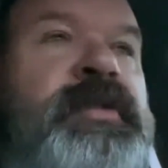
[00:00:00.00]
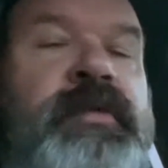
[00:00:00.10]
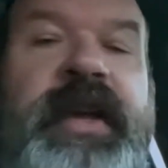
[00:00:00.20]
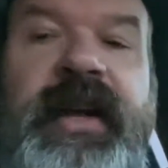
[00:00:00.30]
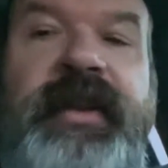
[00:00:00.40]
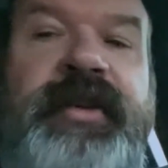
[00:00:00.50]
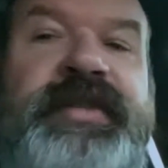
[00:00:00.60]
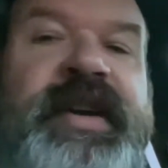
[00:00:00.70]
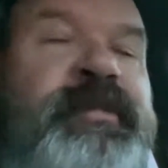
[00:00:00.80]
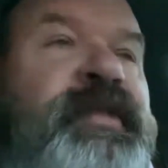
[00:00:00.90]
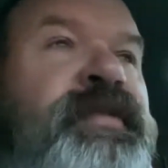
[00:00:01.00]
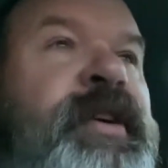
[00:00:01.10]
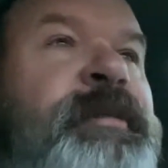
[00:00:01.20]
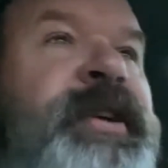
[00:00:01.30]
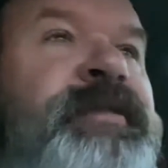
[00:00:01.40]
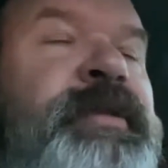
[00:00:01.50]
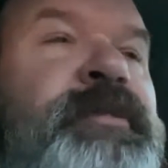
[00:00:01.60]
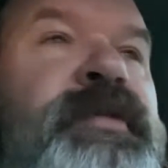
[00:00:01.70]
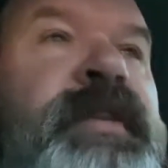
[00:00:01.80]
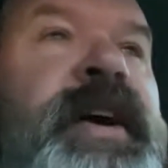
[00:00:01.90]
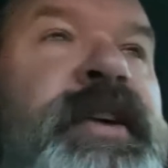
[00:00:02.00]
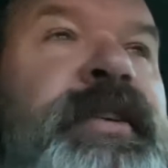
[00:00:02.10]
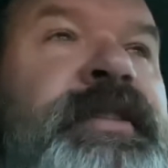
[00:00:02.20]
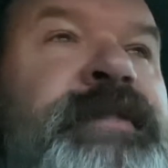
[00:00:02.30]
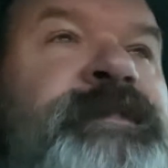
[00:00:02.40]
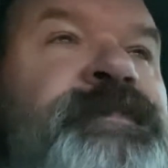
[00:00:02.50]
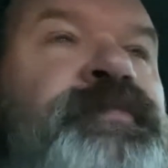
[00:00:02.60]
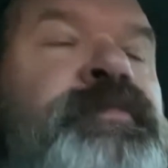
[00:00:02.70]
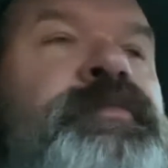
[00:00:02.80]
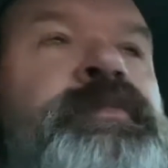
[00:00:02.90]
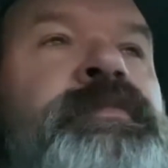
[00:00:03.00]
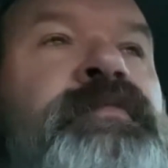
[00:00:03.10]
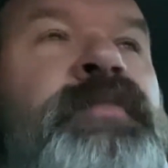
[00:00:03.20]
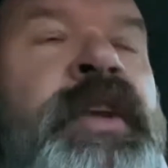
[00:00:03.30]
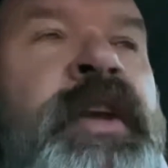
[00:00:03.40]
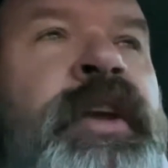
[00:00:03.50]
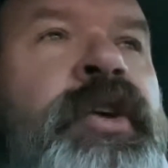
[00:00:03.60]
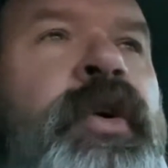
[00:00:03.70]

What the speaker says: we get a little something from it, and we move right on.